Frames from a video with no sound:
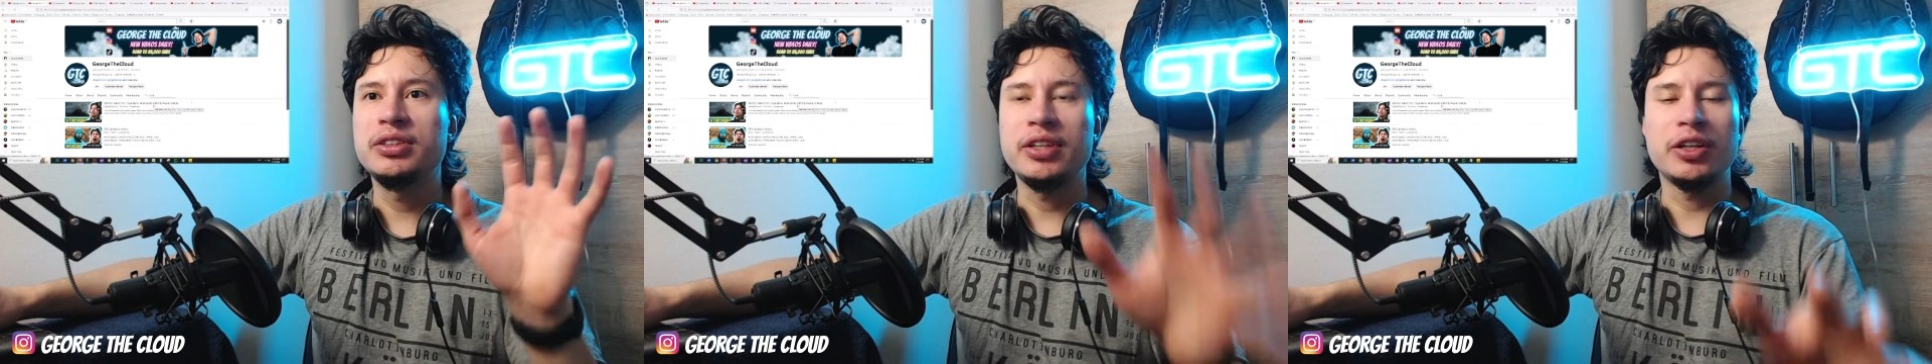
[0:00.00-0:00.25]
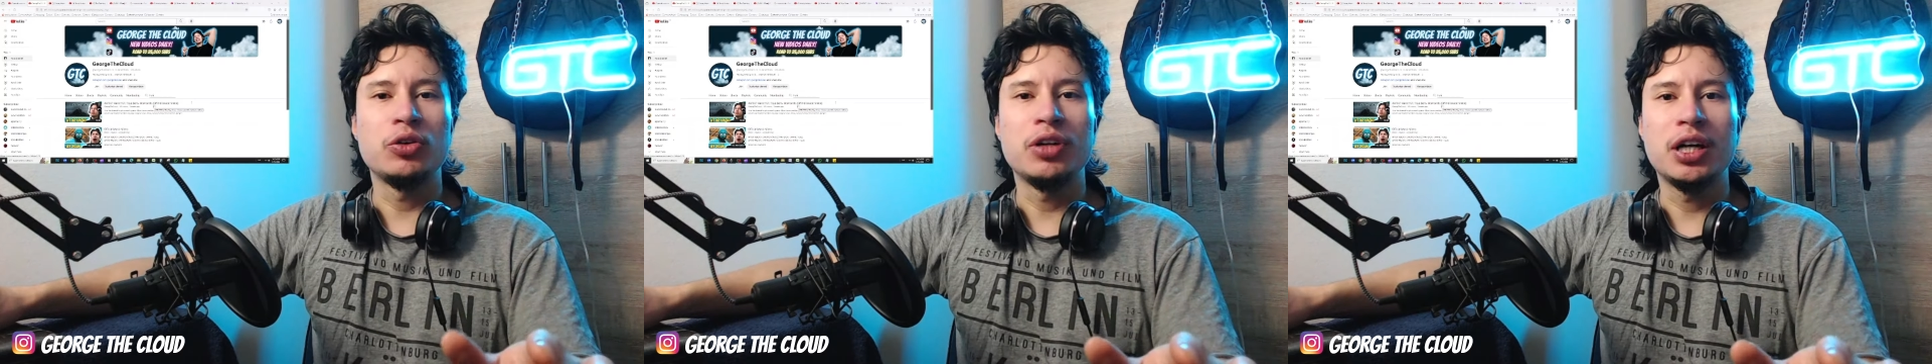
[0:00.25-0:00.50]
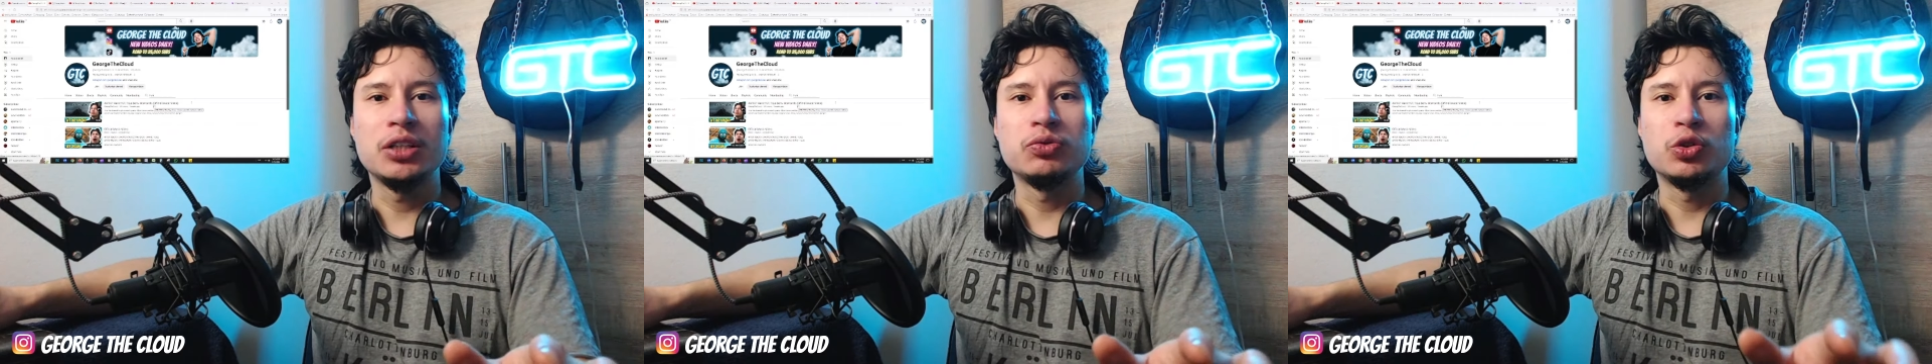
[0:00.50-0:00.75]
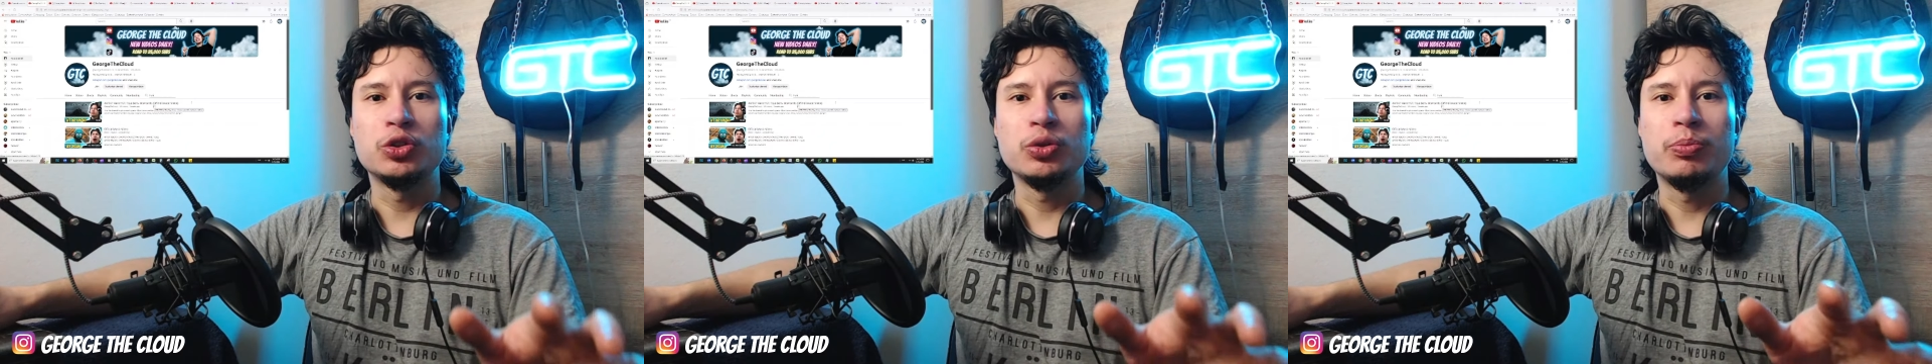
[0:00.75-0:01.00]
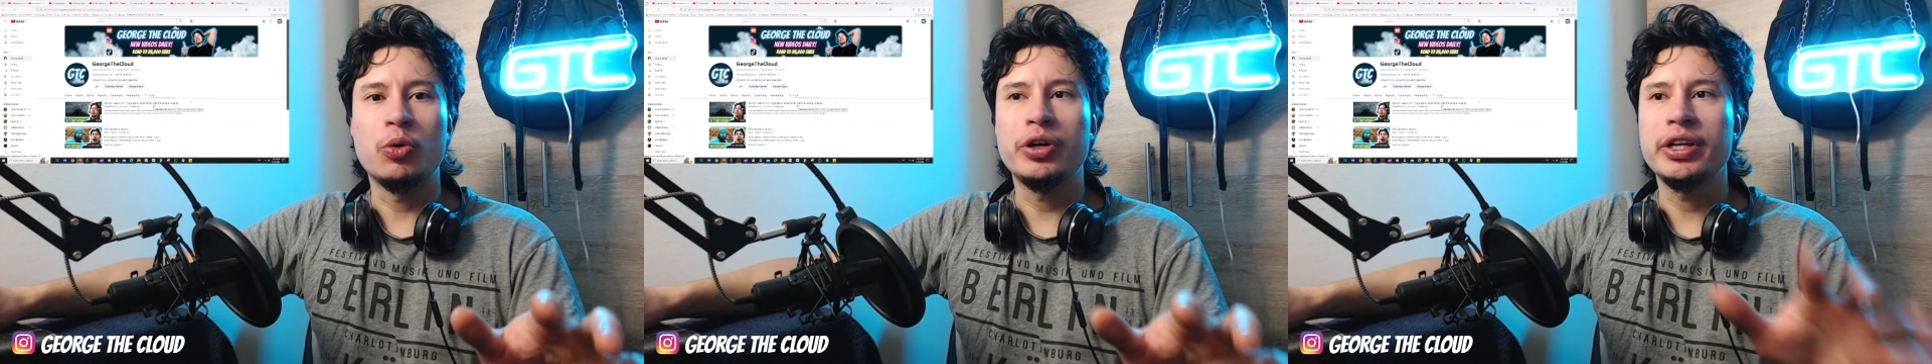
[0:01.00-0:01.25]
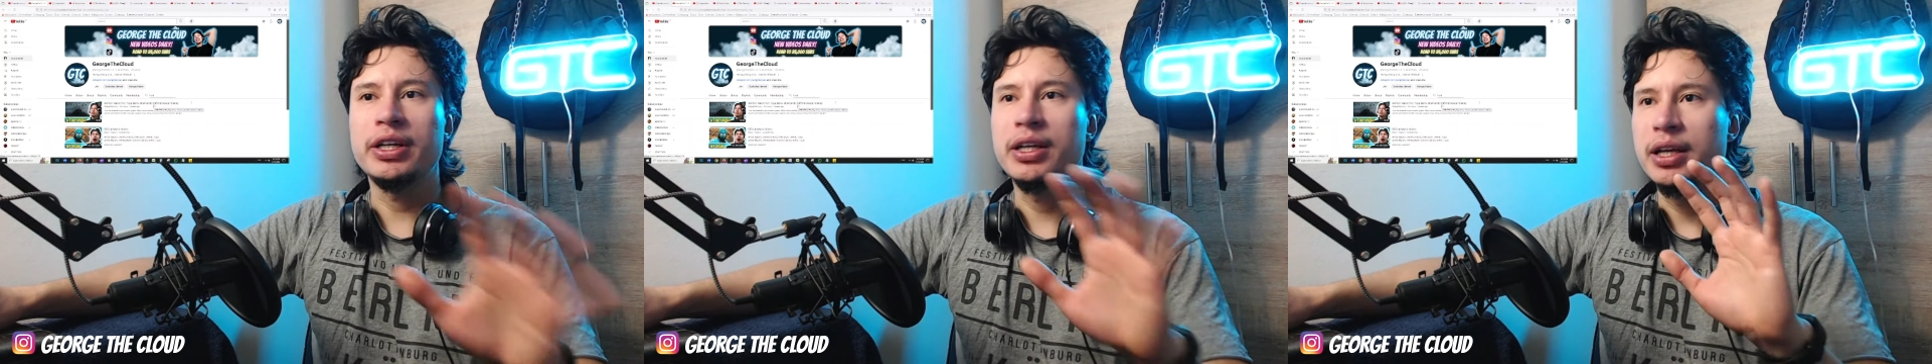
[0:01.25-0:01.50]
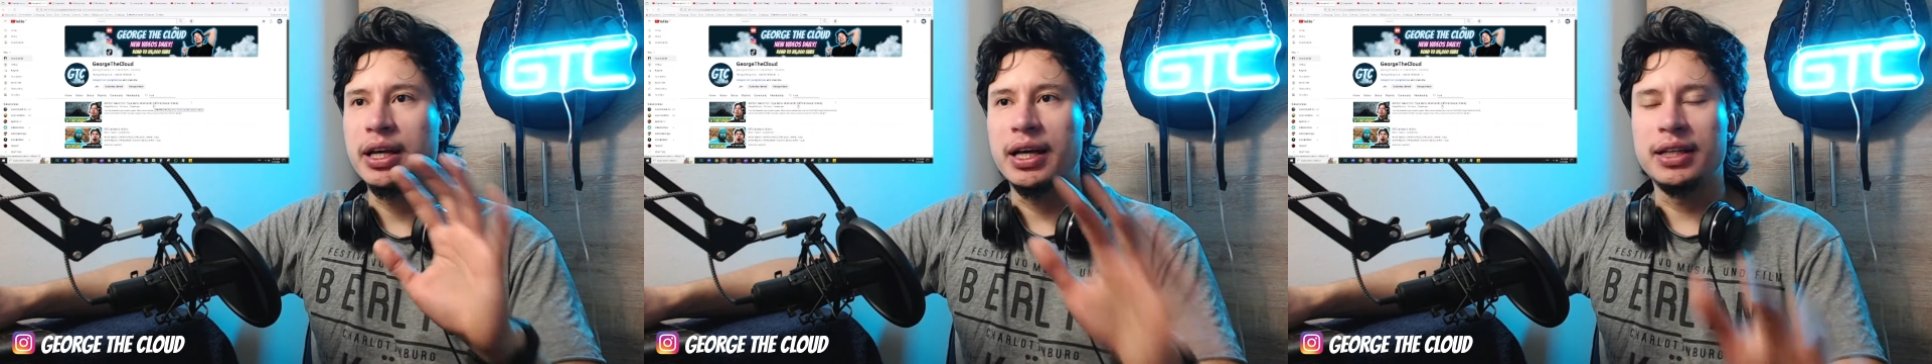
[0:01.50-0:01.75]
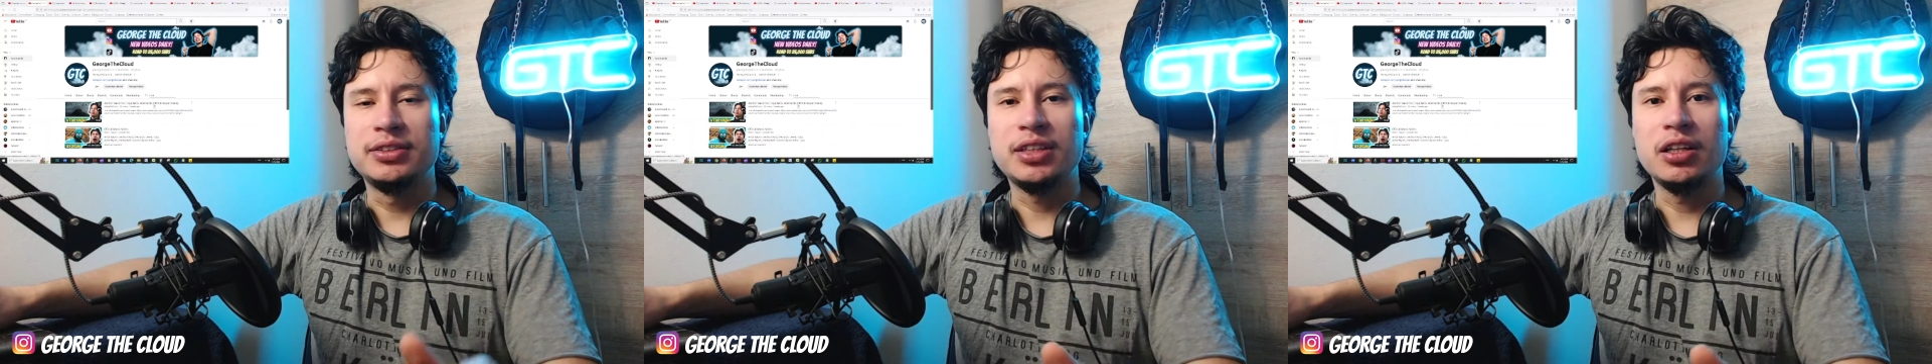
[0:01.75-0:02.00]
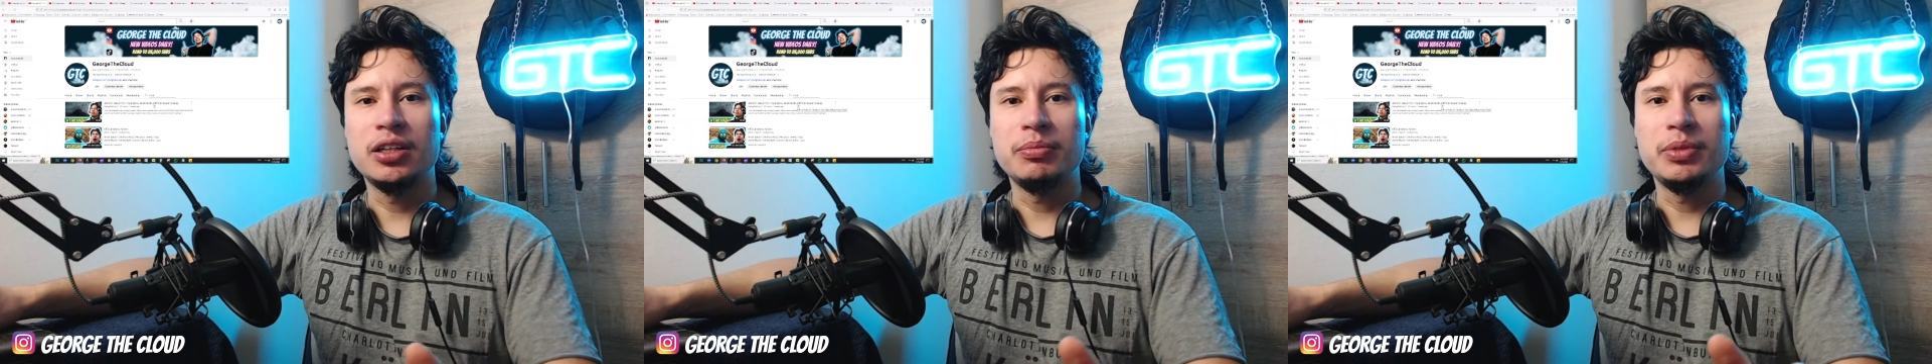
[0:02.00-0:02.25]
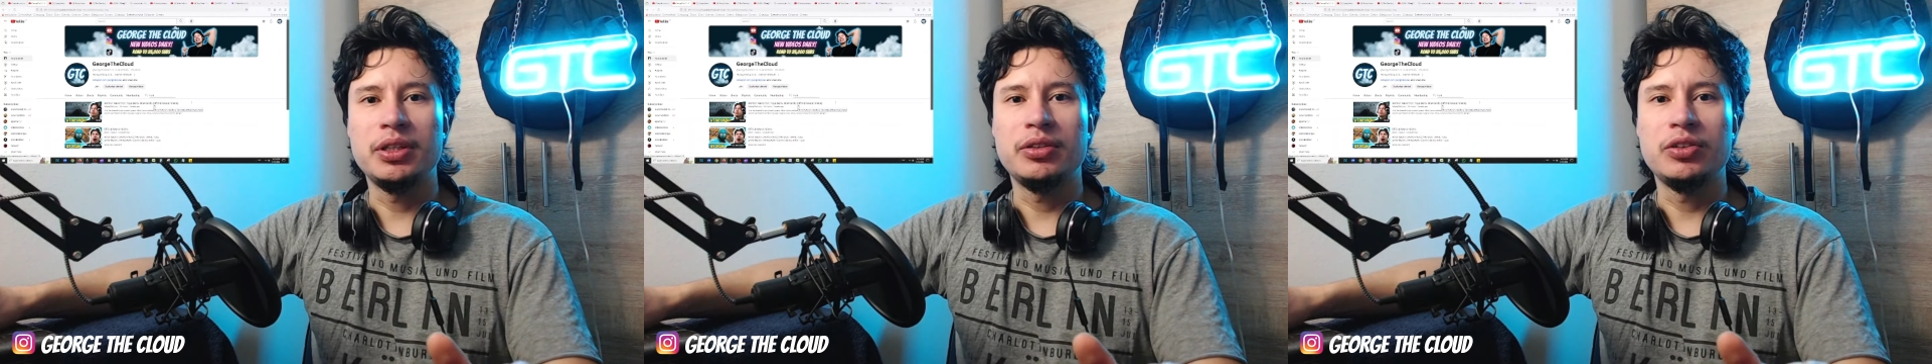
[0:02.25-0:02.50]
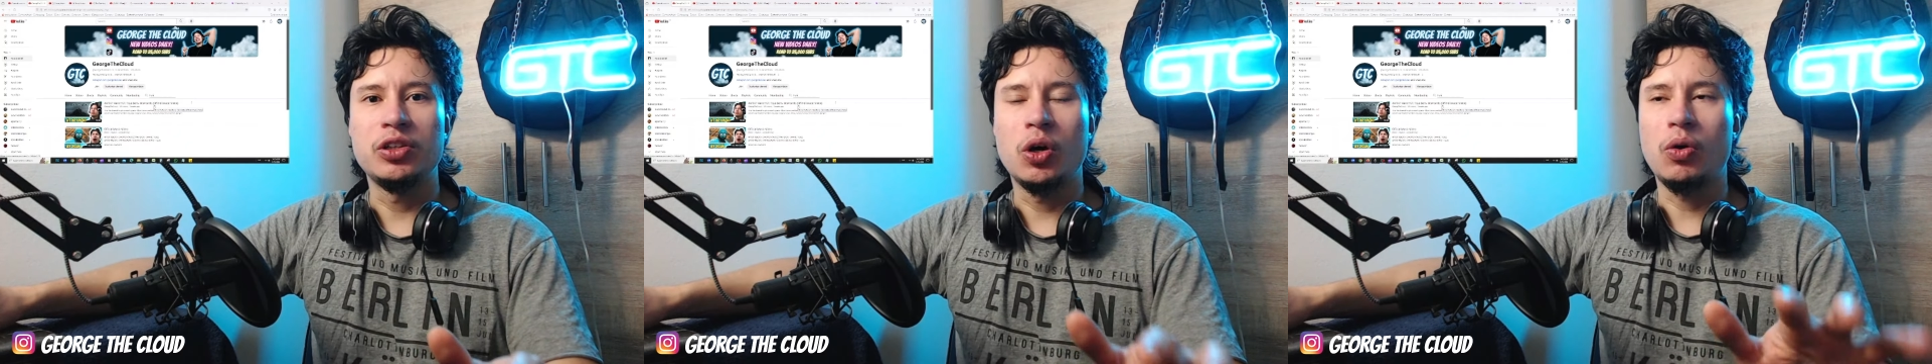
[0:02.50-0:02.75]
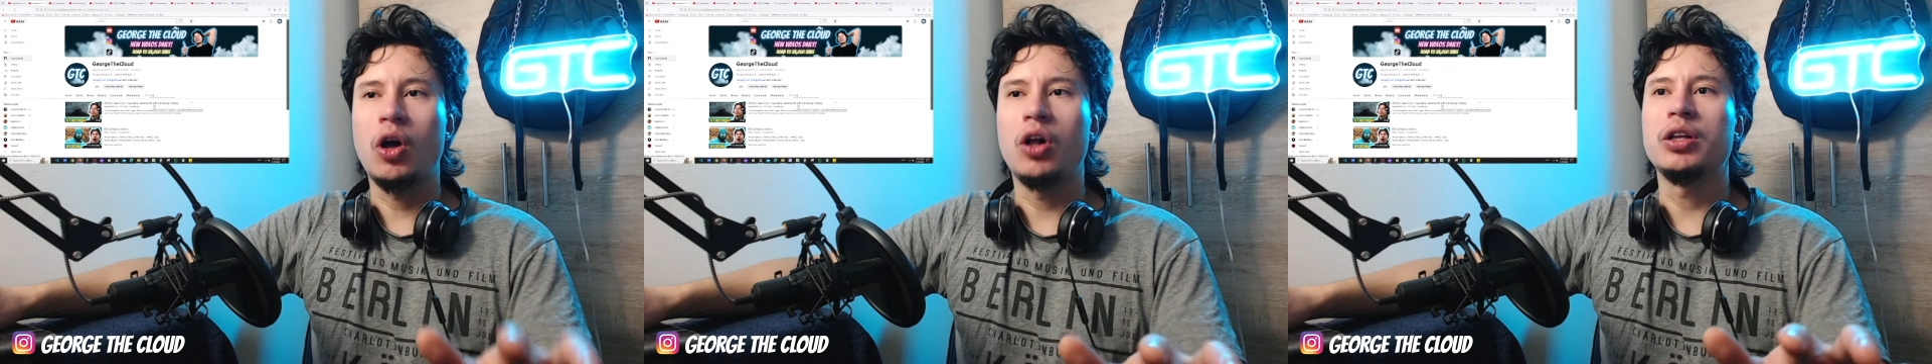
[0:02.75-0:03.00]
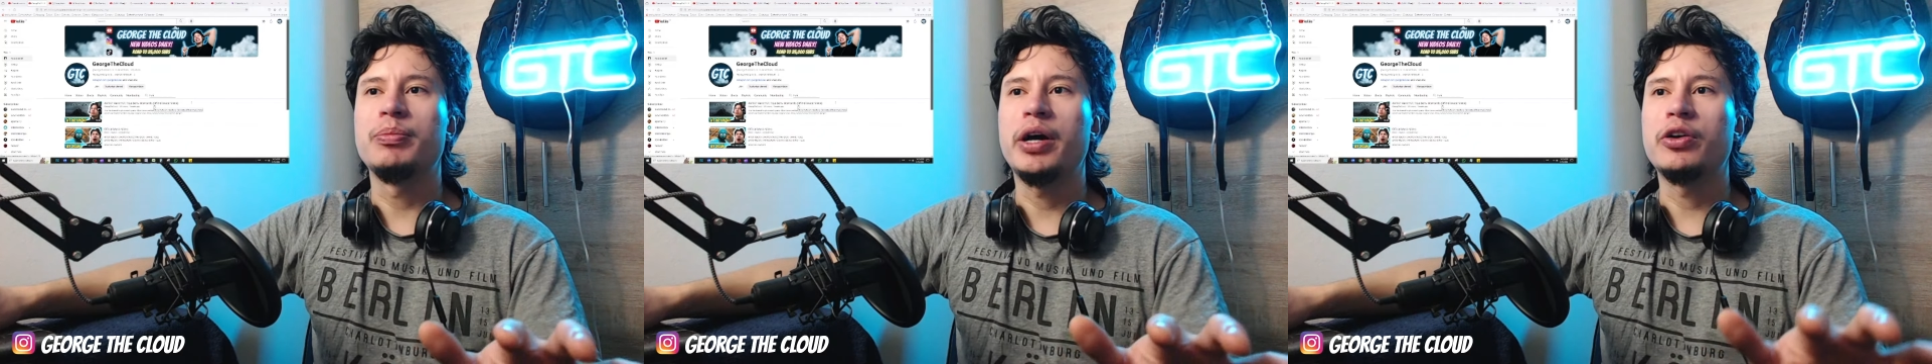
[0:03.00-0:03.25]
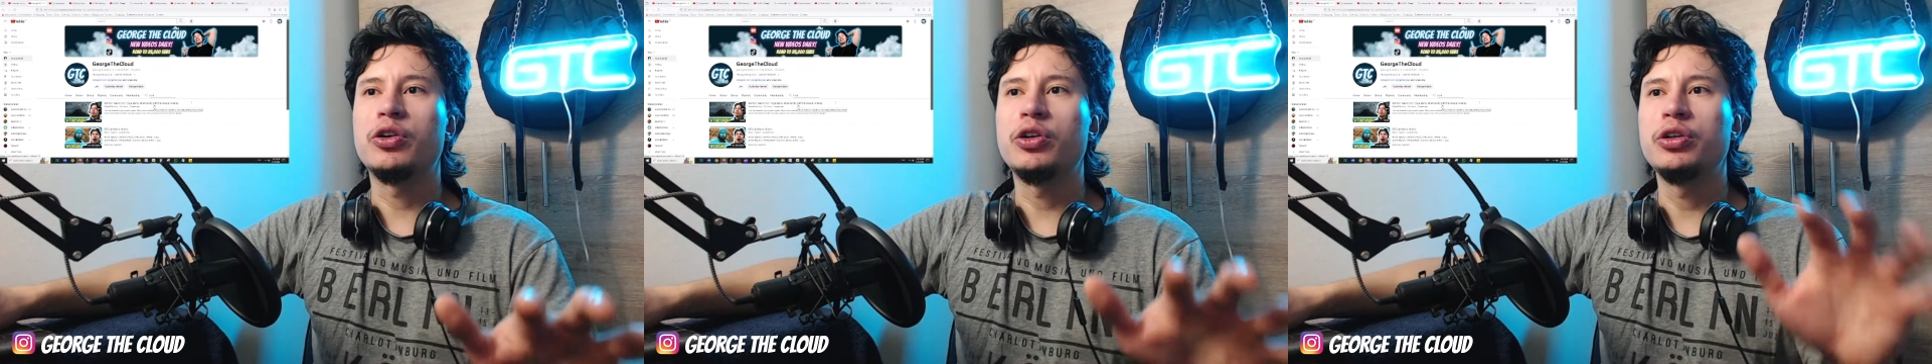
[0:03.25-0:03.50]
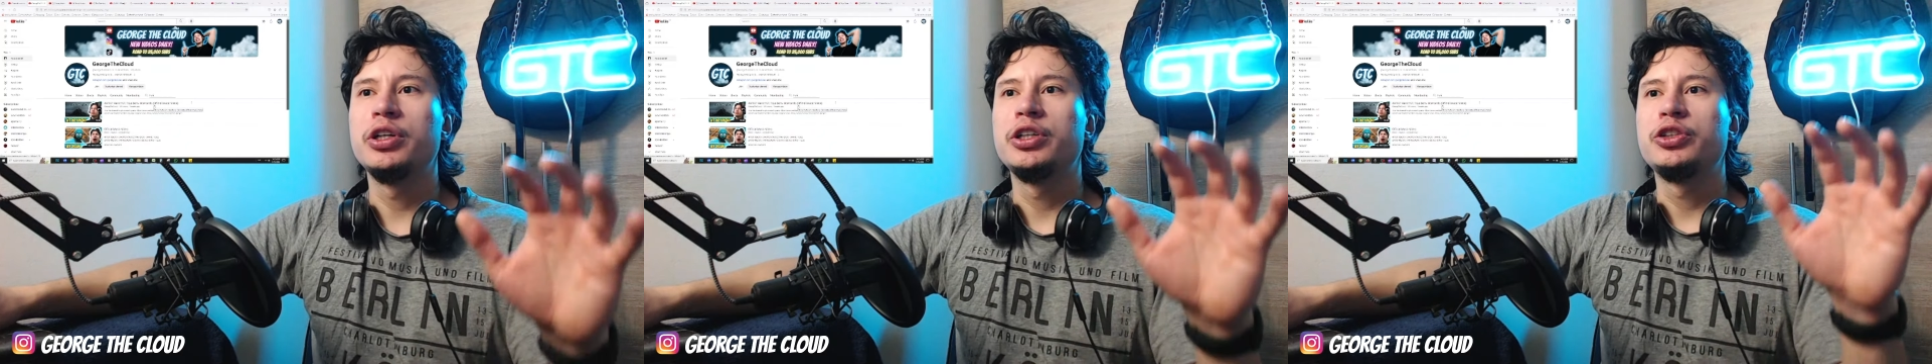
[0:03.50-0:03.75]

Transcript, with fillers: Thank you guys for supporting and telling me, you know, all about her.